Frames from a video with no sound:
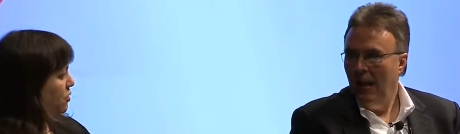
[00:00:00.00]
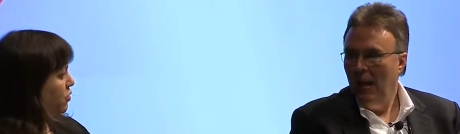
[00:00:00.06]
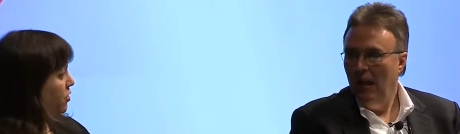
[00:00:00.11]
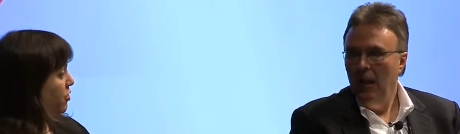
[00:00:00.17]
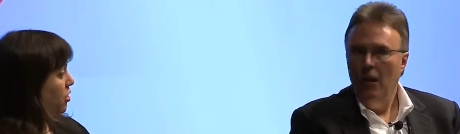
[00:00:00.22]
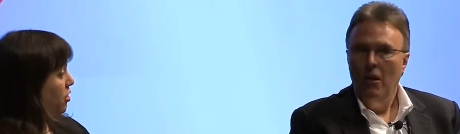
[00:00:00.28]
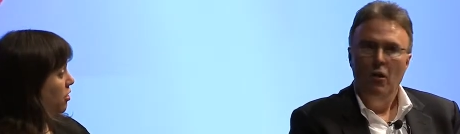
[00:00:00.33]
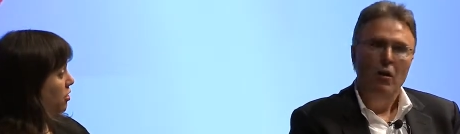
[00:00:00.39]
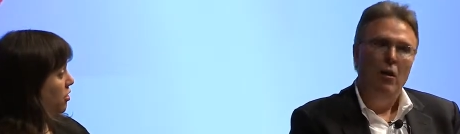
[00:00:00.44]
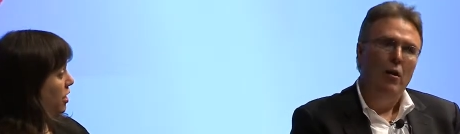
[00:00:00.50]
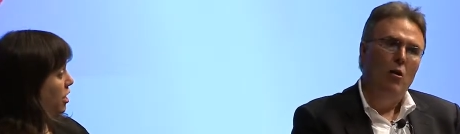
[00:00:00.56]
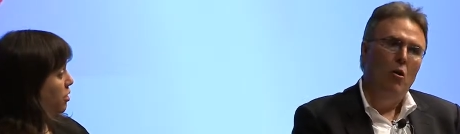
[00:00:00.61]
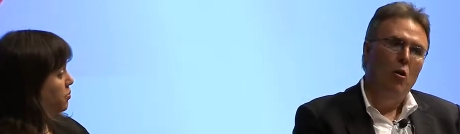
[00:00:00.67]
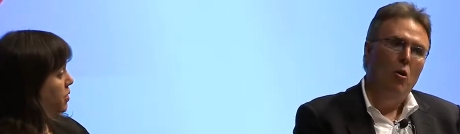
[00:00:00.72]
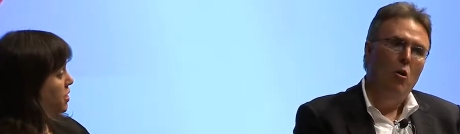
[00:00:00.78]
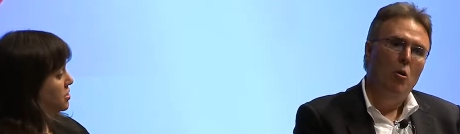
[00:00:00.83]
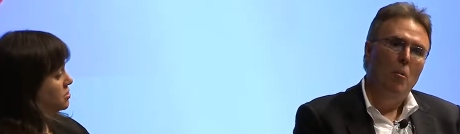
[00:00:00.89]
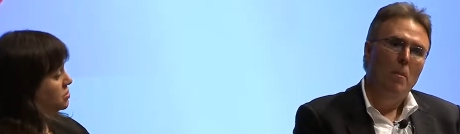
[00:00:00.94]
Speaker 1: in with your
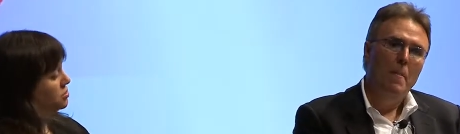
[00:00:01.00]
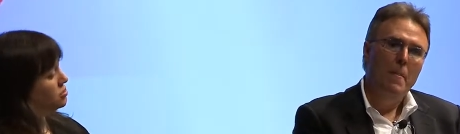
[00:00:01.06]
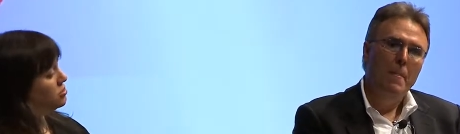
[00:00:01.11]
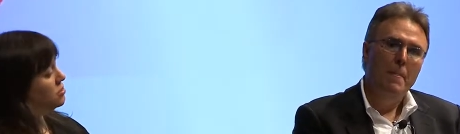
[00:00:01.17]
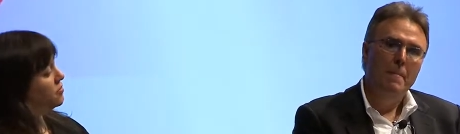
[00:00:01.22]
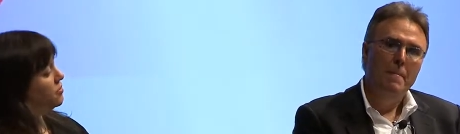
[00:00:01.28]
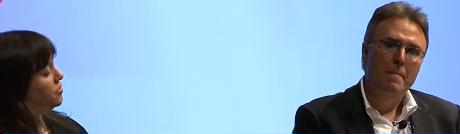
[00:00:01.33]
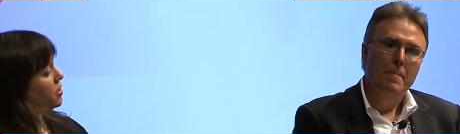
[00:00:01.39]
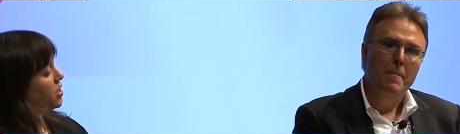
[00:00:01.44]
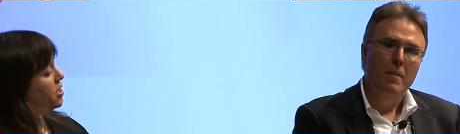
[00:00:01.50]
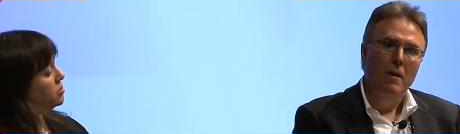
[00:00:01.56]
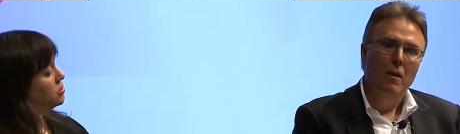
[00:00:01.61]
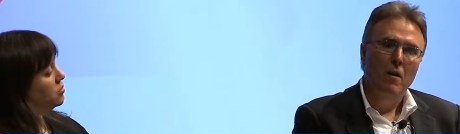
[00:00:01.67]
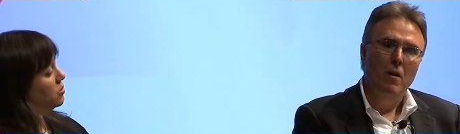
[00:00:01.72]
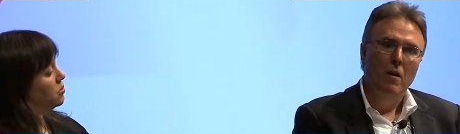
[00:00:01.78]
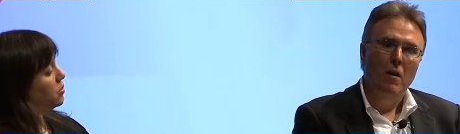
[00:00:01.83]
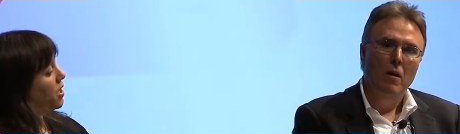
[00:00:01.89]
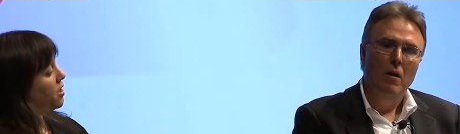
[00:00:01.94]
cloud-based server, the
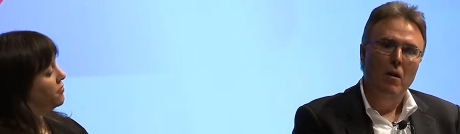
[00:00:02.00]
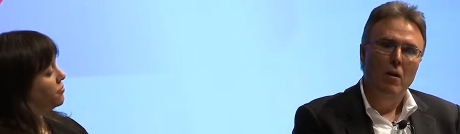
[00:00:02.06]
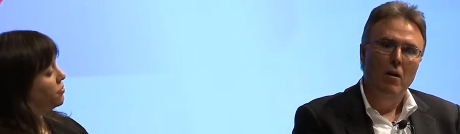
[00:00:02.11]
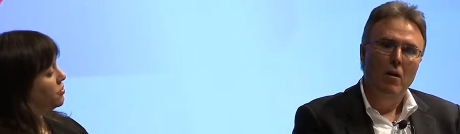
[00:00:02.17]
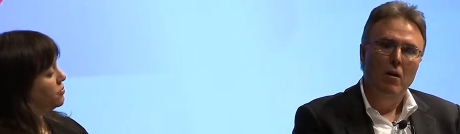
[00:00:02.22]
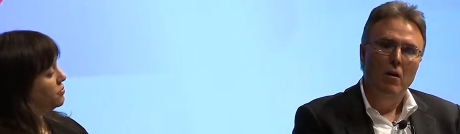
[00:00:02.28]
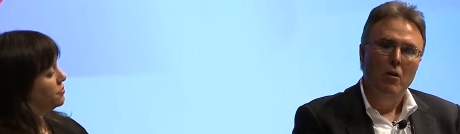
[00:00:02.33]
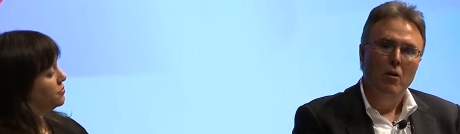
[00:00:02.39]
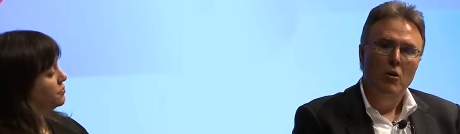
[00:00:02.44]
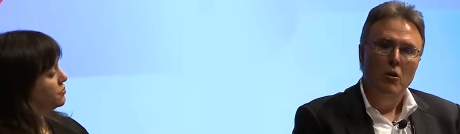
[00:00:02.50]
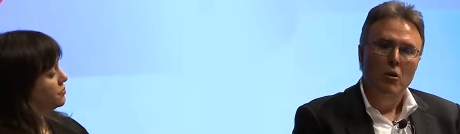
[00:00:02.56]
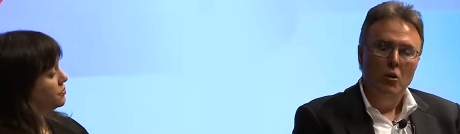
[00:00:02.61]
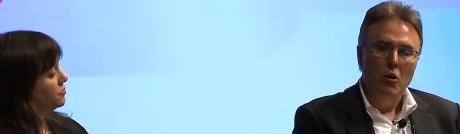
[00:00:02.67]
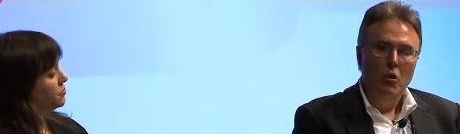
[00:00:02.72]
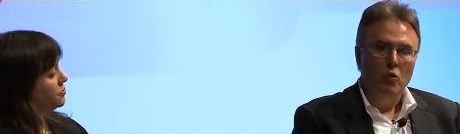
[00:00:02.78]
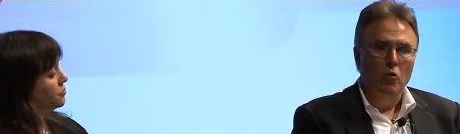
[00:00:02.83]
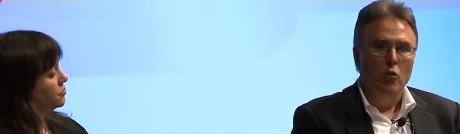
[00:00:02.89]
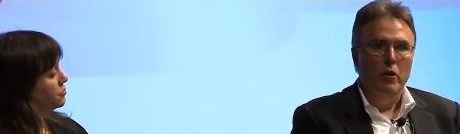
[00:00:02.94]
X1 platform?
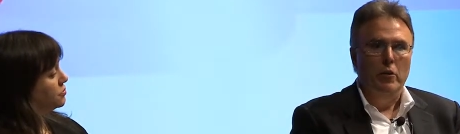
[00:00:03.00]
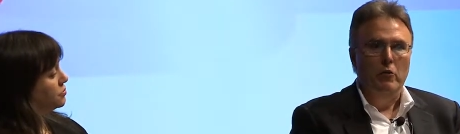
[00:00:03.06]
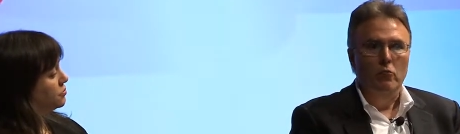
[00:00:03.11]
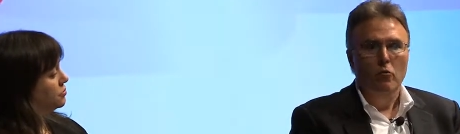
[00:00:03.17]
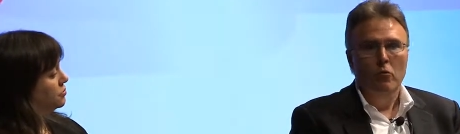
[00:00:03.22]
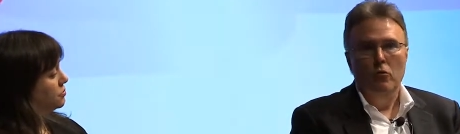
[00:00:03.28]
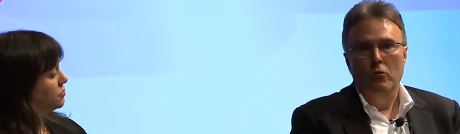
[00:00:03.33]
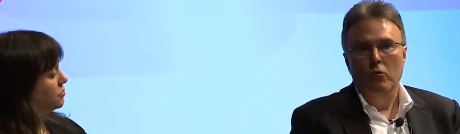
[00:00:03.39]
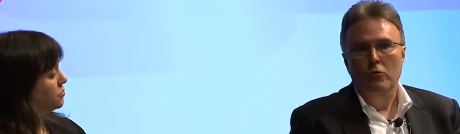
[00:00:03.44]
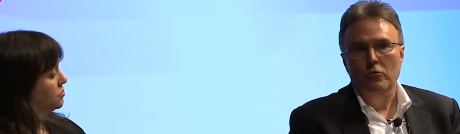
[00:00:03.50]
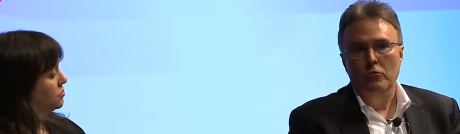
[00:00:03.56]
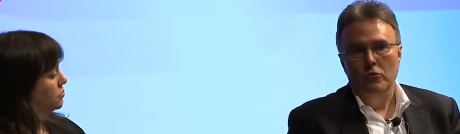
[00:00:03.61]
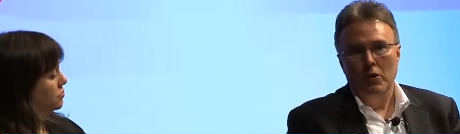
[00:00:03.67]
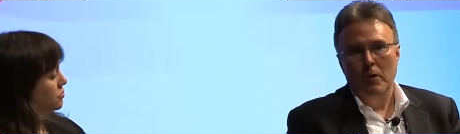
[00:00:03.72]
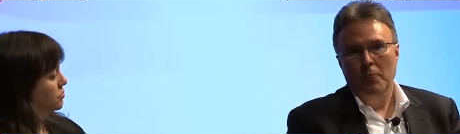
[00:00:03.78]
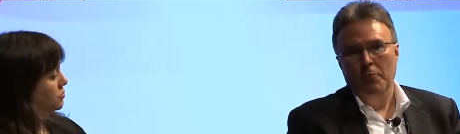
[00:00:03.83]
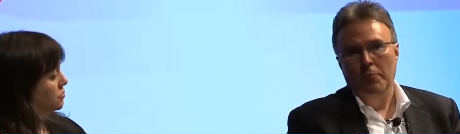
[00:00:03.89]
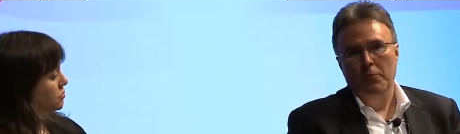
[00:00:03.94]
Great. Well, there's a
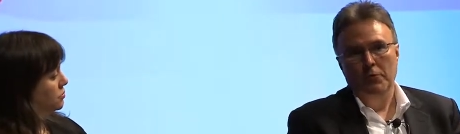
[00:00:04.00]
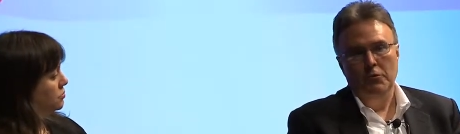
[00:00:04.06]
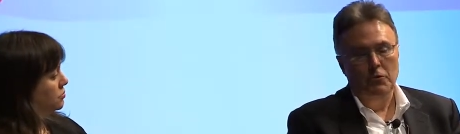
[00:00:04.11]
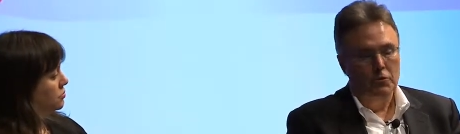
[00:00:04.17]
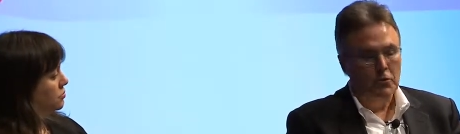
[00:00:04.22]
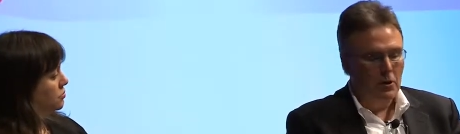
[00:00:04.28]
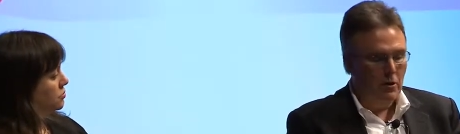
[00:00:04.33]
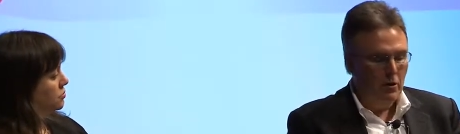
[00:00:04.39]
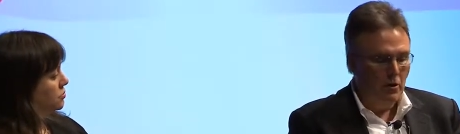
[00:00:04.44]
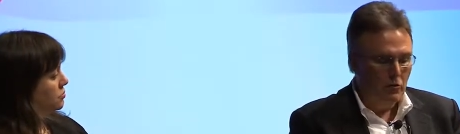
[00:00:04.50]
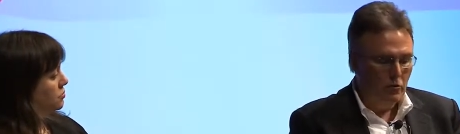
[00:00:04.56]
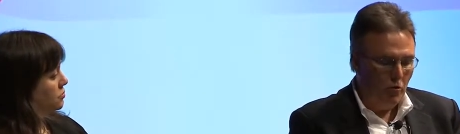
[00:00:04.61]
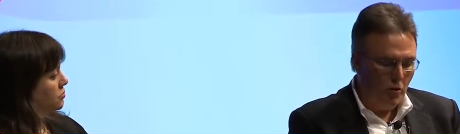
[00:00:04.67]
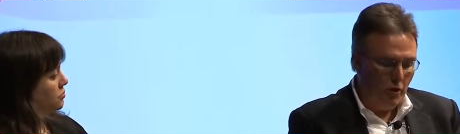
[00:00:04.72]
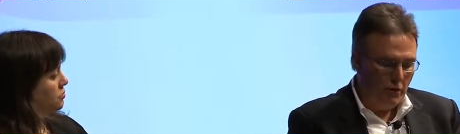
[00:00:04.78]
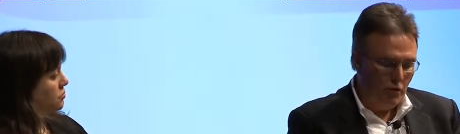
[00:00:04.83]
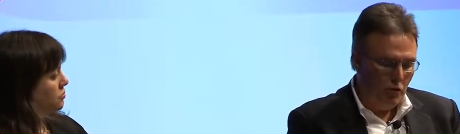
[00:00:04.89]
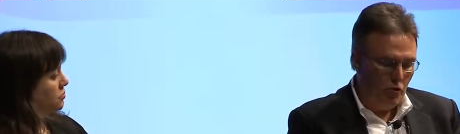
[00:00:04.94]
couple pieces. I'll
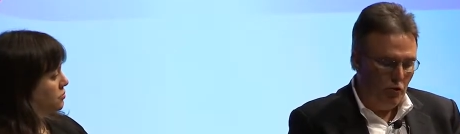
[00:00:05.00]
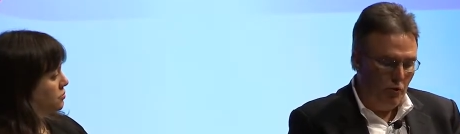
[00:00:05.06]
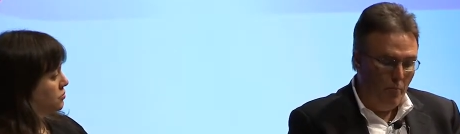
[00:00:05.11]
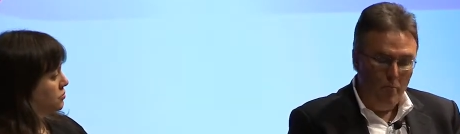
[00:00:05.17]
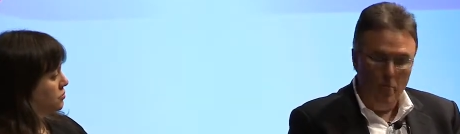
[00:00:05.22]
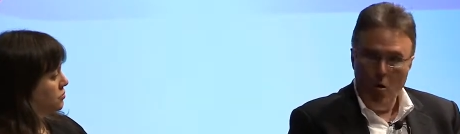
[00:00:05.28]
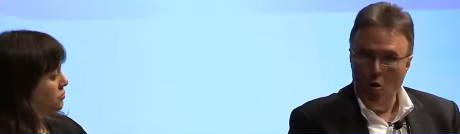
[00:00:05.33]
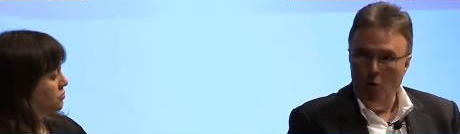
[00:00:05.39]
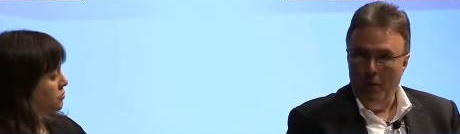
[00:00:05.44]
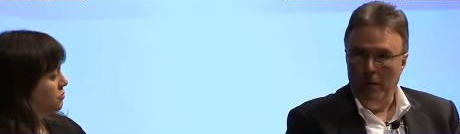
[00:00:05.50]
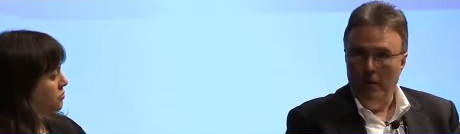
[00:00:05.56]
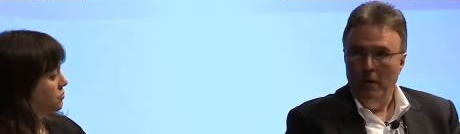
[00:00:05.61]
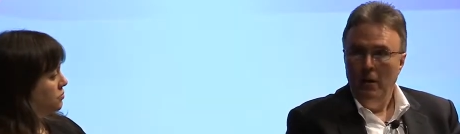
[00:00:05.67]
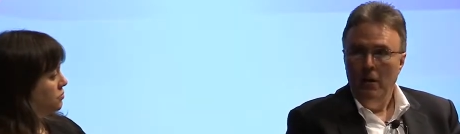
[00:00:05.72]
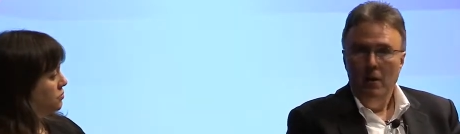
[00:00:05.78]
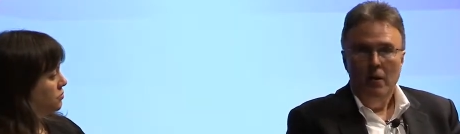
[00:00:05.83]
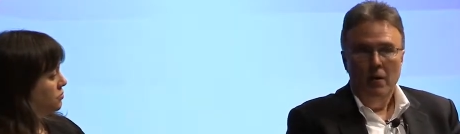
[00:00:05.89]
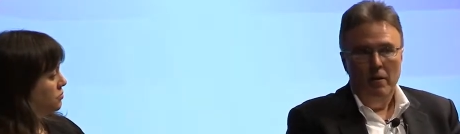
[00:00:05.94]
talk just a moment,
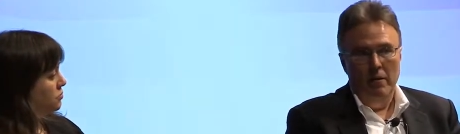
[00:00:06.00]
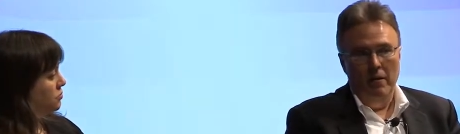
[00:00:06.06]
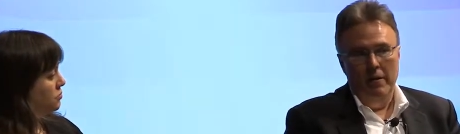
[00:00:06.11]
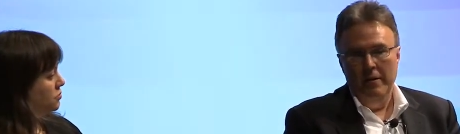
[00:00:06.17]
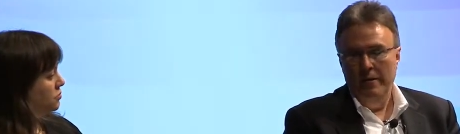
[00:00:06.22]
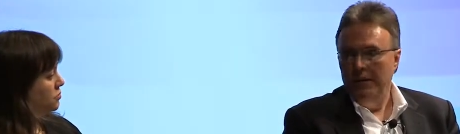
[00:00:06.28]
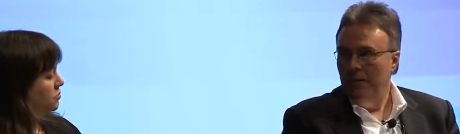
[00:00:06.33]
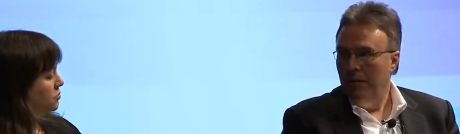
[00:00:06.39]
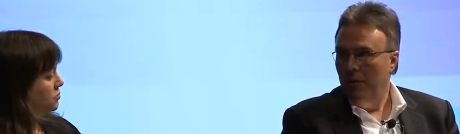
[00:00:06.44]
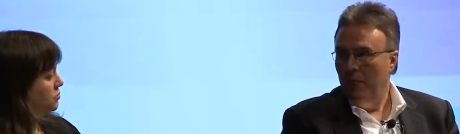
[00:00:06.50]
and